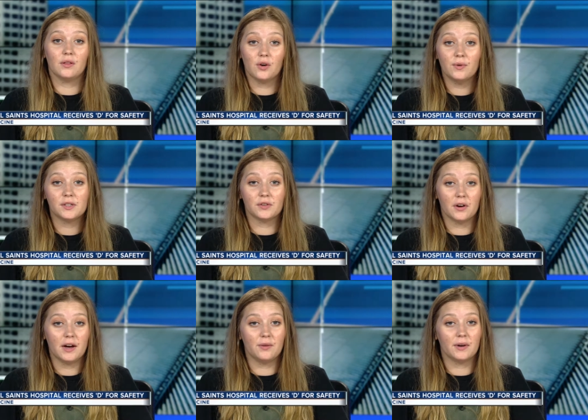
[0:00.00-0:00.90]
lowest
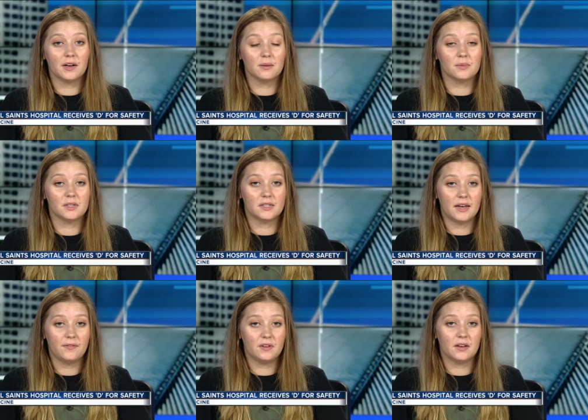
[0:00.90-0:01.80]
grade when it comes to
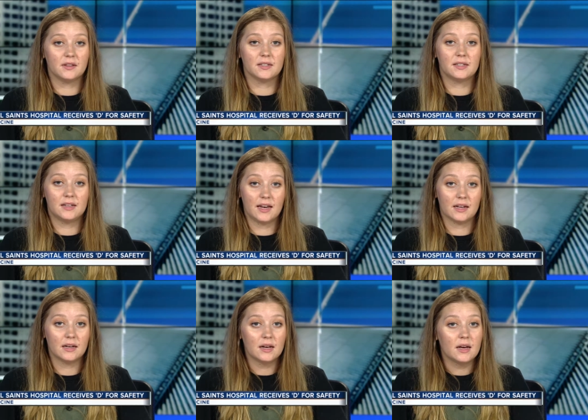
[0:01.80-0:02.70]
safety in the
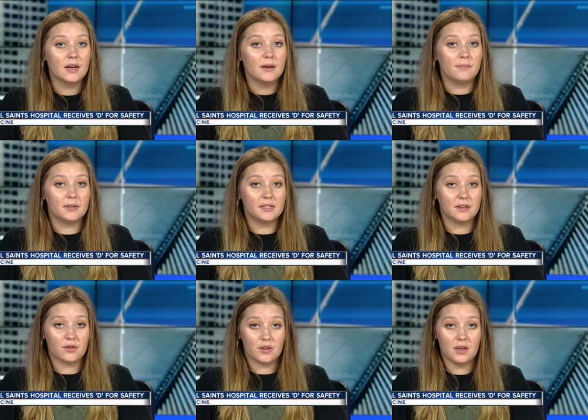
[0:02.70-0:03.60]
state,
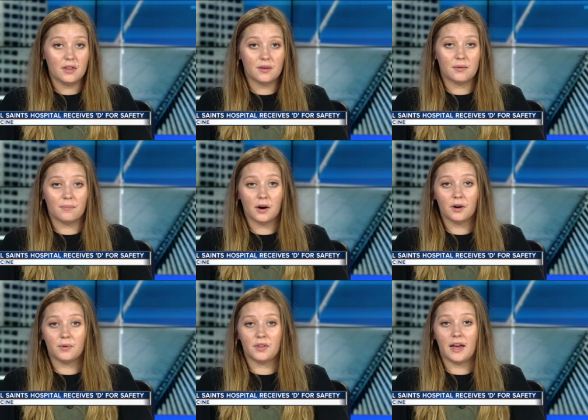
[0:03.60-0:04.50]
missing G the
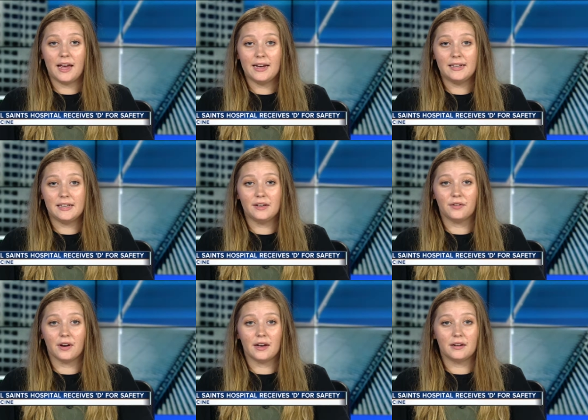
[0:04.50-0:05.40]
mark with the AD
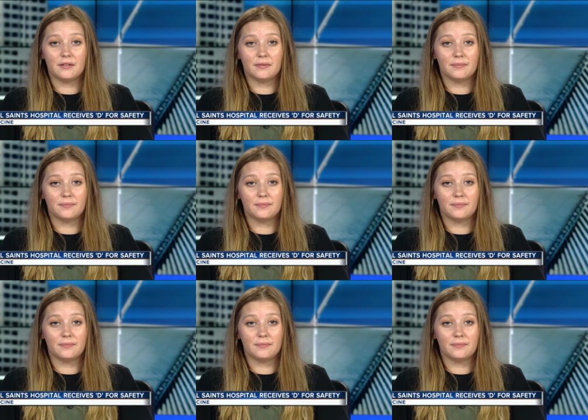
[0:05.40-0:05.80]
grade.